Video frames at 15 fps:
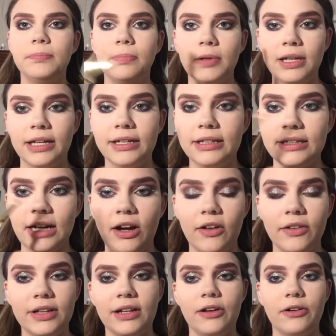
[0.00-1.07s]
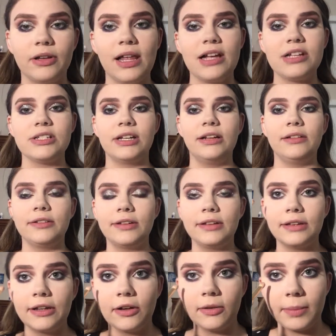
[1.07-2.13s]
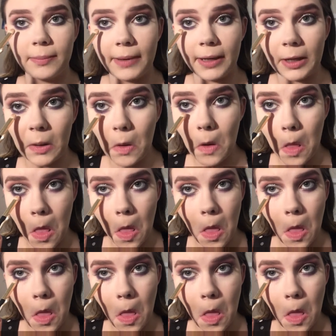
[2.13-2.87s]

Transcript: blend out the lower lash line a little bit better.